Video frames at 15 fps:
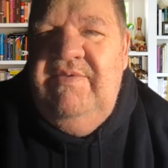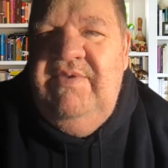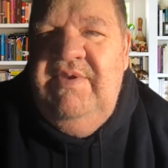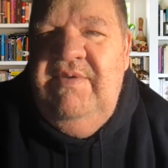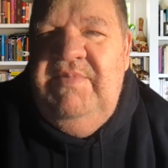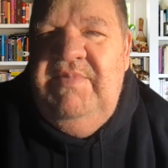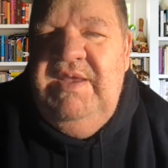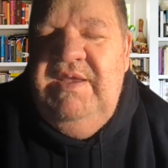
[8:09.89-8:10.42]

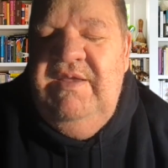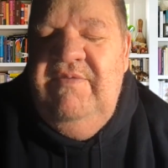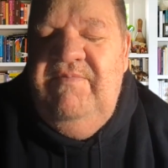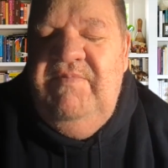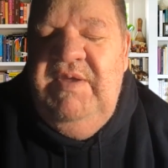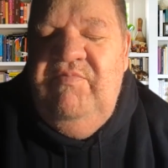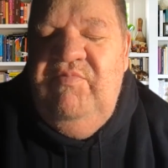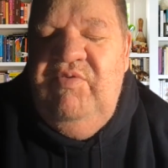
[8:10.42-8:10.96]
something you've
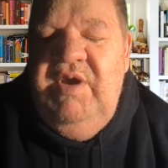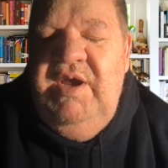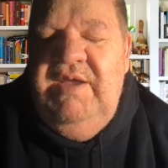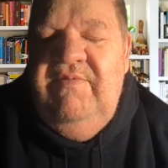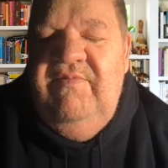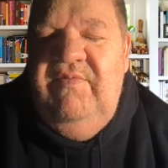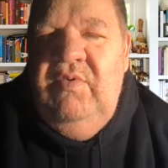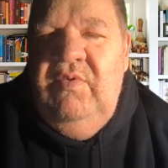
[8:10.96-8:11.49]
been
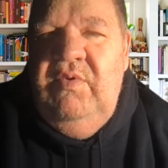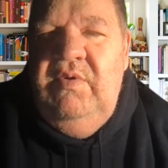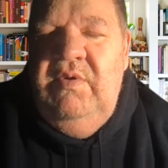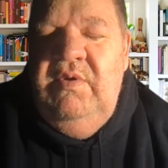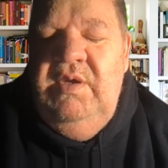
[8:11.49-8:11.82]
praying for.